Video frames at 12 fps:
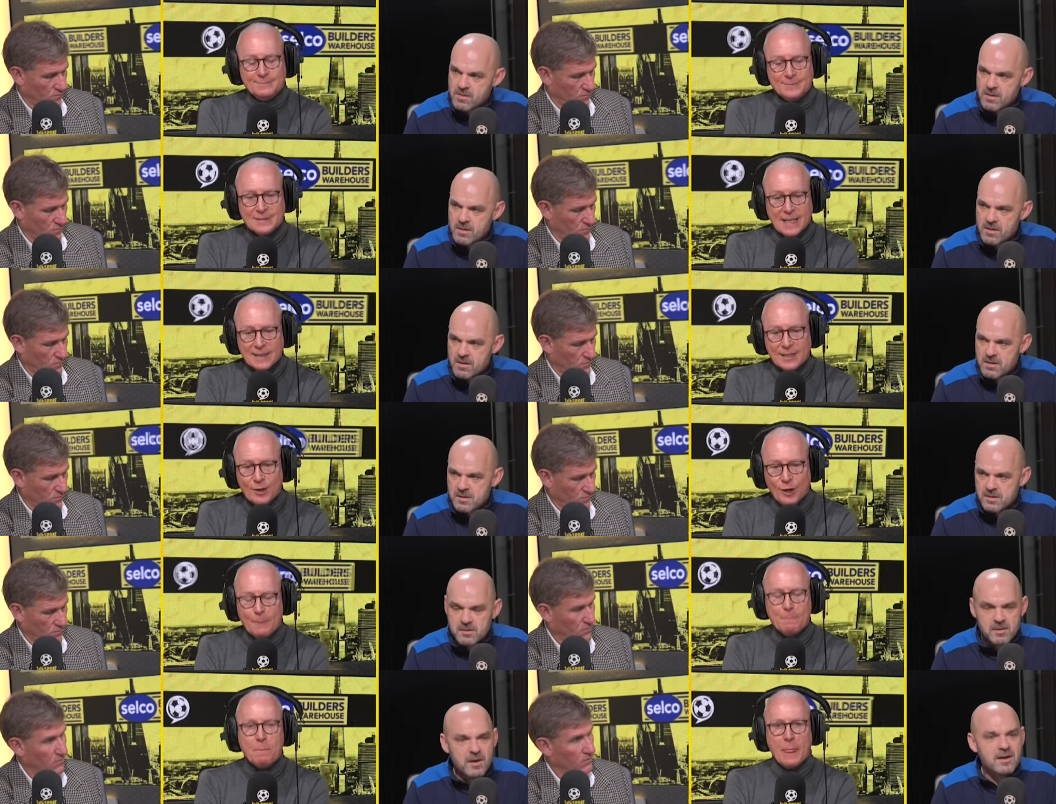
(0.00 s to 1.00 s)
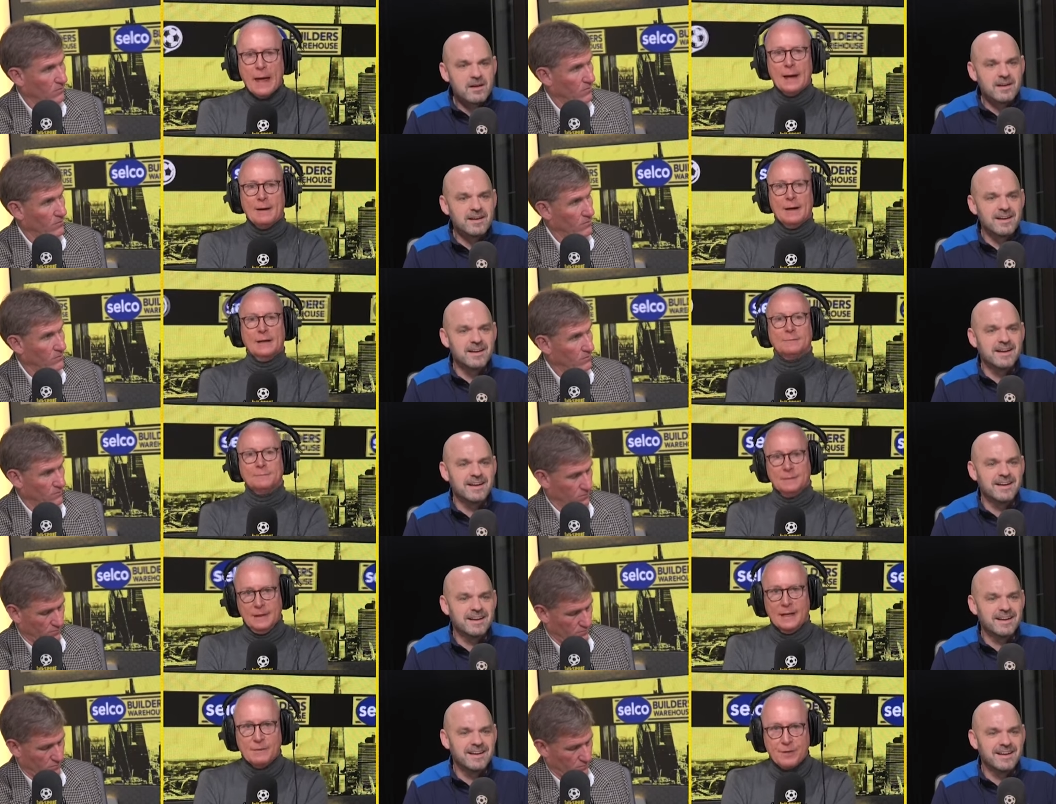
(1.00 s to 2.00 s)
Speaker 1: Sadly not. Uh,
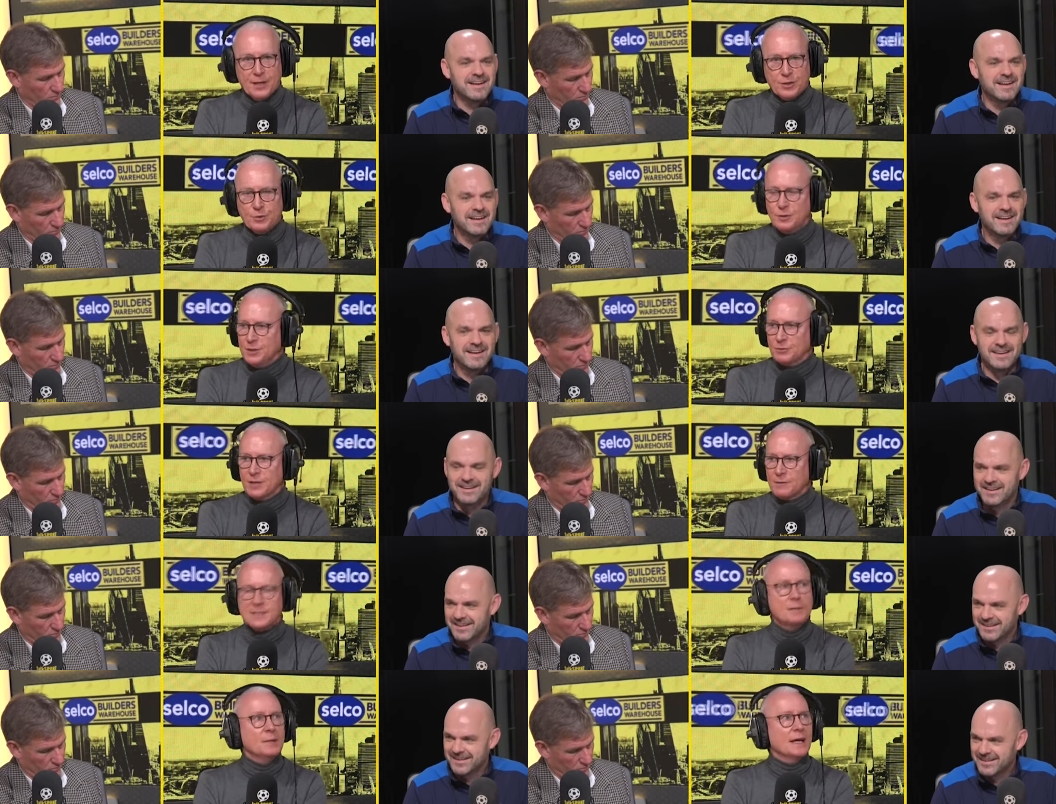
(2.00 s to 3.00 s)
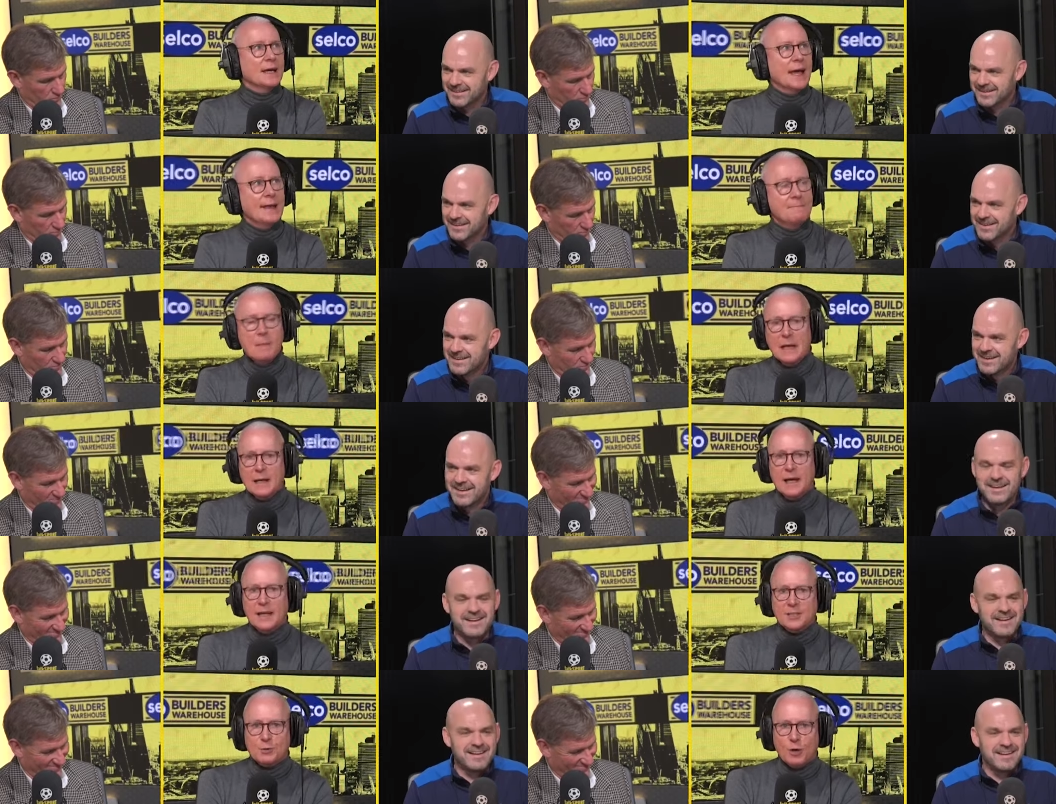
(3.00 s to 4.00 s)
and if they do, you'll never see me again.
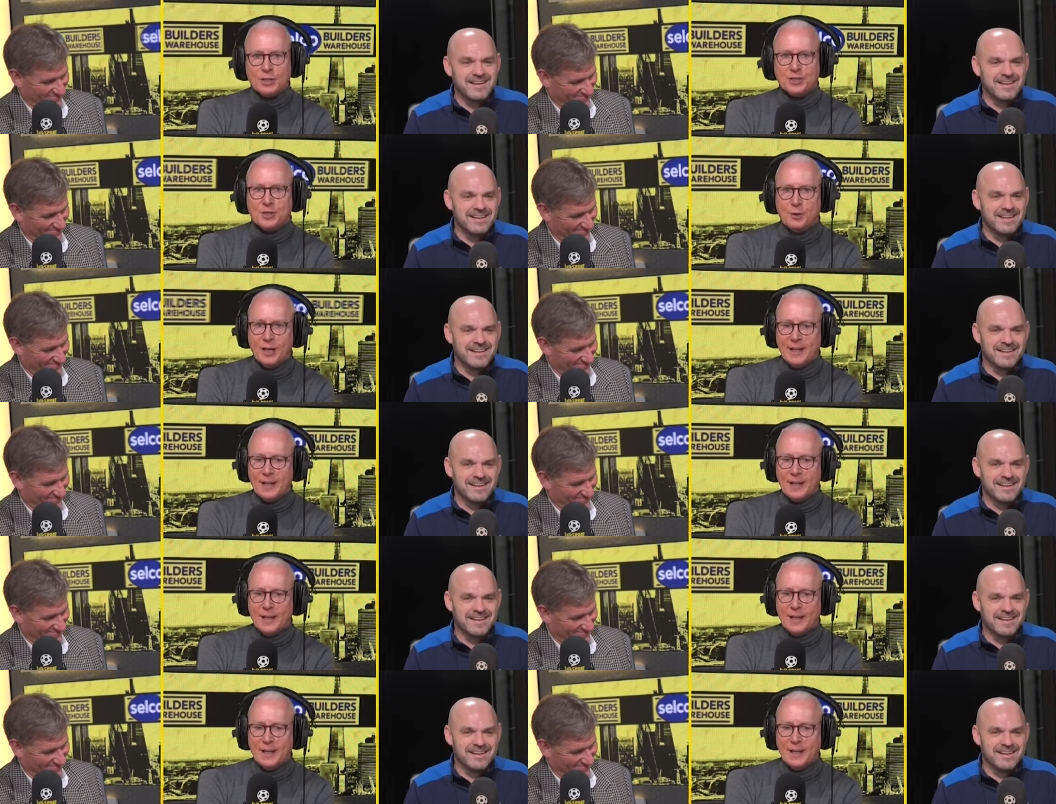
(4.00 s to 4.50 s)
It's quarter to